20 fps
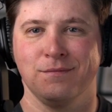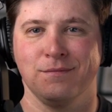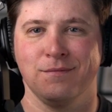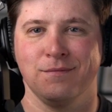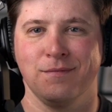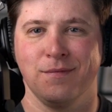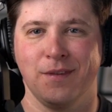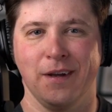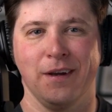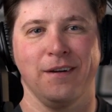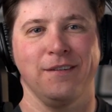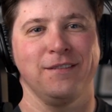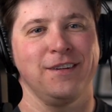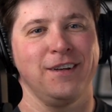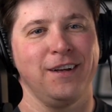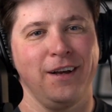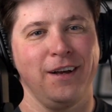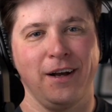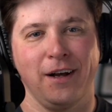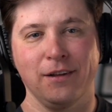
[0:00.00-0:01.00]
Yeah,
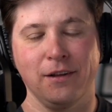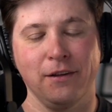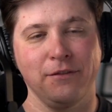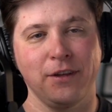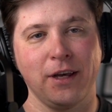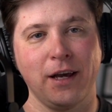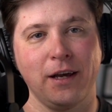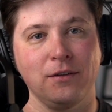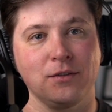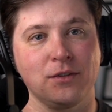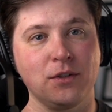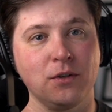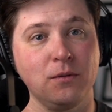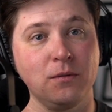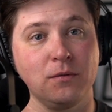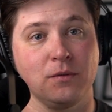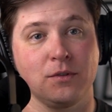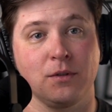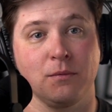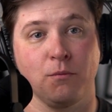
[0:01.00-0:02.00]
I love that.
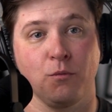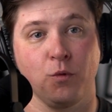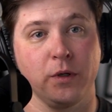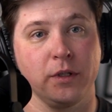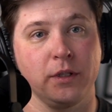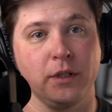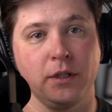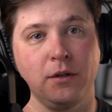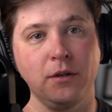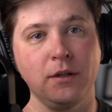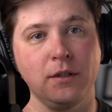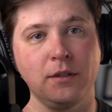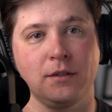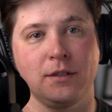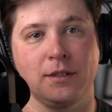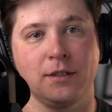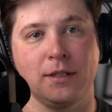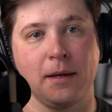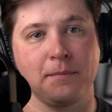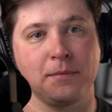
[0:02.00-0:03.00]
So some really good
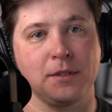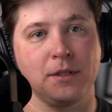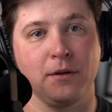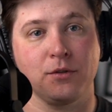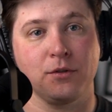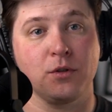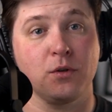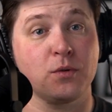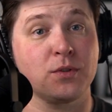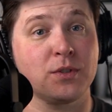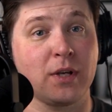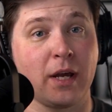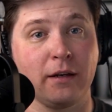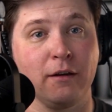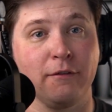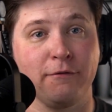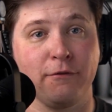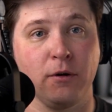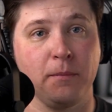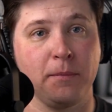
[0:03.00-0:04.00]
steps there. So sign
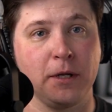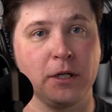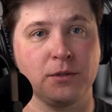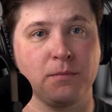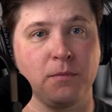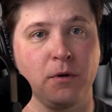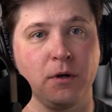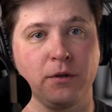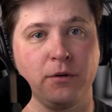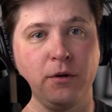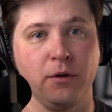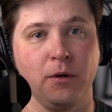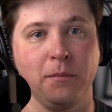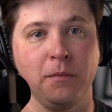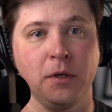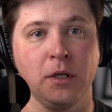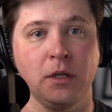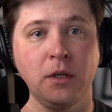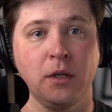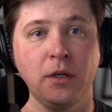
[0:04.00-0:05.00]
up for a benchmark
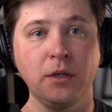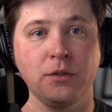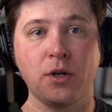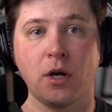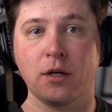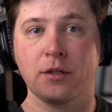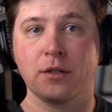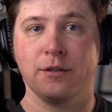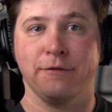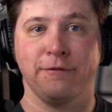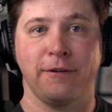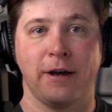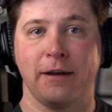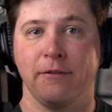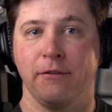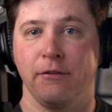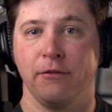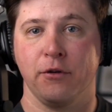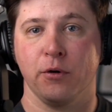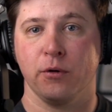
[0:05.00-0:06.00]
group, talk to
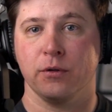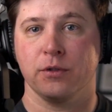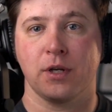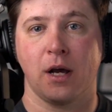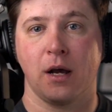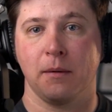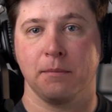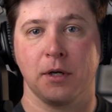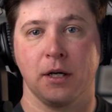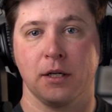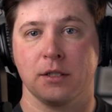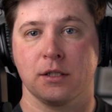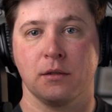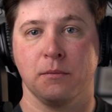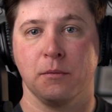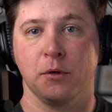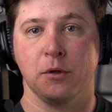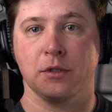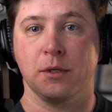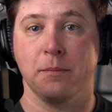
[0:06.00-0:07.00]
5 of your top
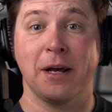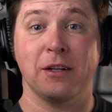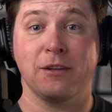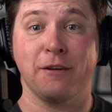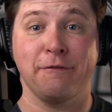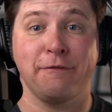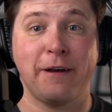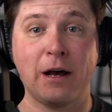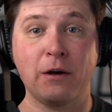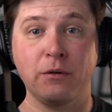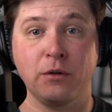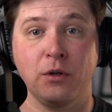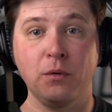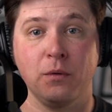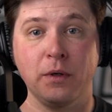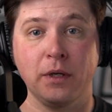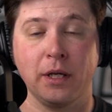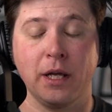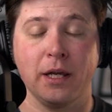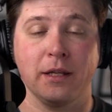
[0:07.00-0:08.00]
customers about the
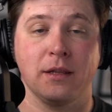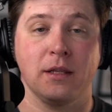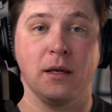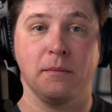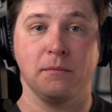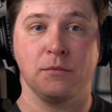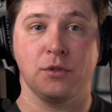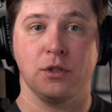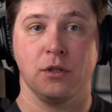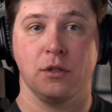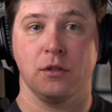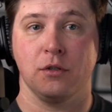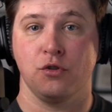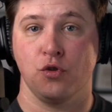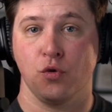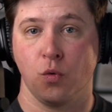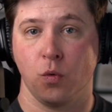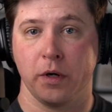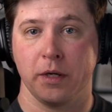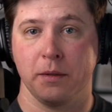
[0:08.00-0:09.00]
value and get them to
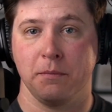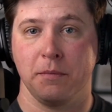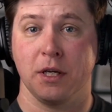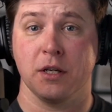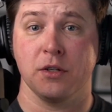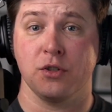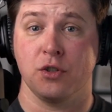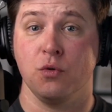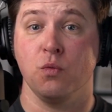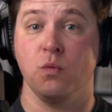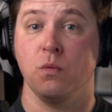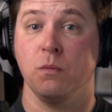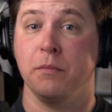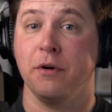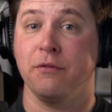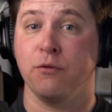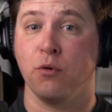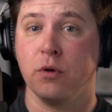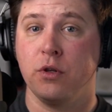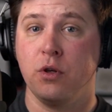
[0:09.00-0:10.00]
join, because
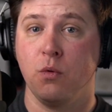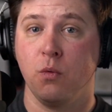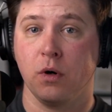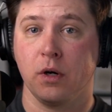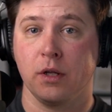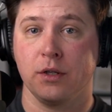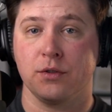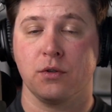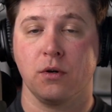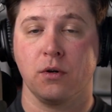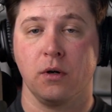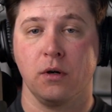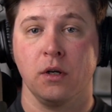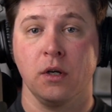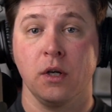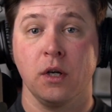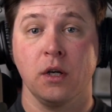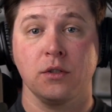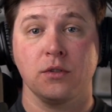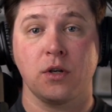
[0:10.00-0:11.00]
before you want to start
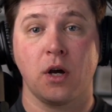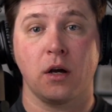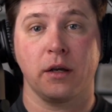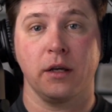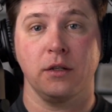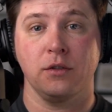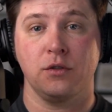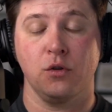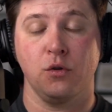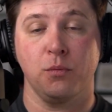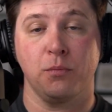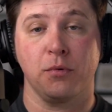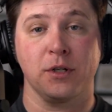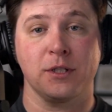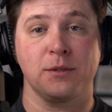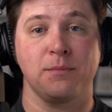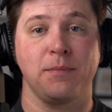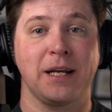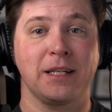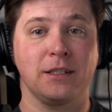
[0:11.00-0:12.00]
talking to
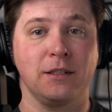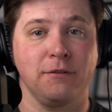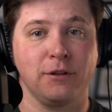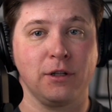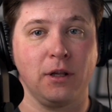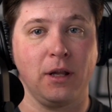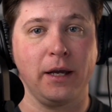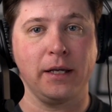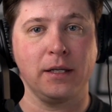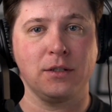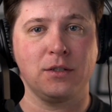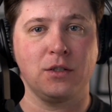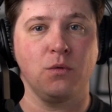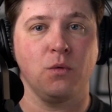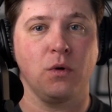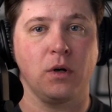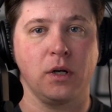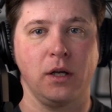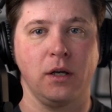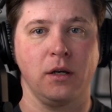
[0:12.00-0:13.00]
prospective clients, you
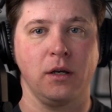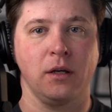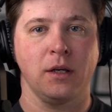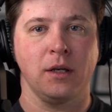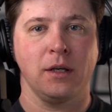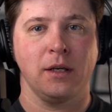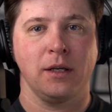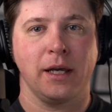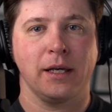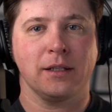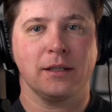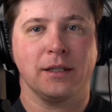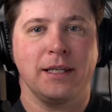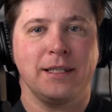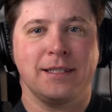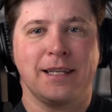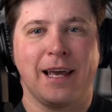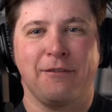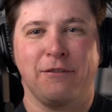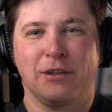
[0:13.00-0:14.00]
want to at
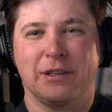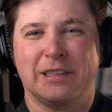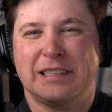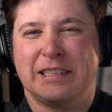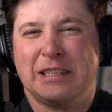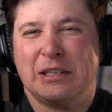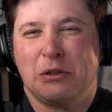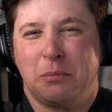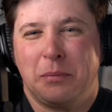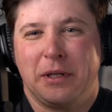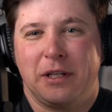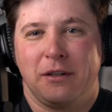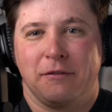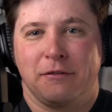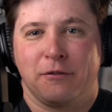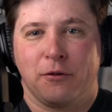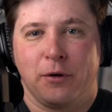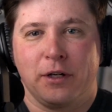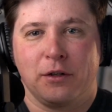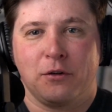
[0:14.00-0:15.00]
least have a little bit
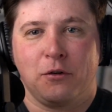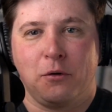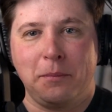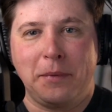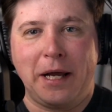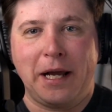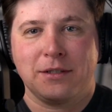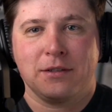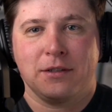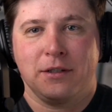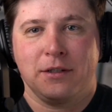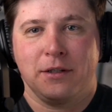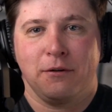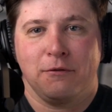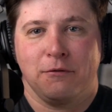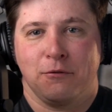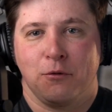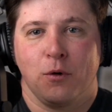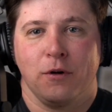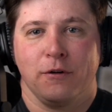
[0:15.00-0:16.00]
of critical mass,
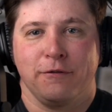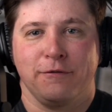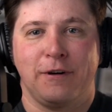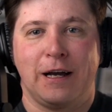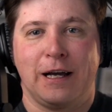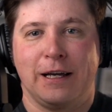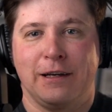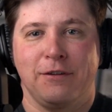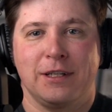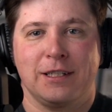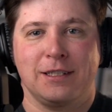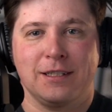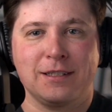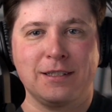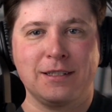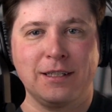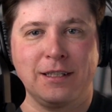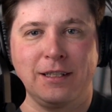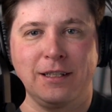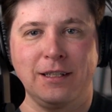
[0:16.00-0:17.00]
4 or 5
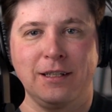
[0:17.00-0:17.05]
existing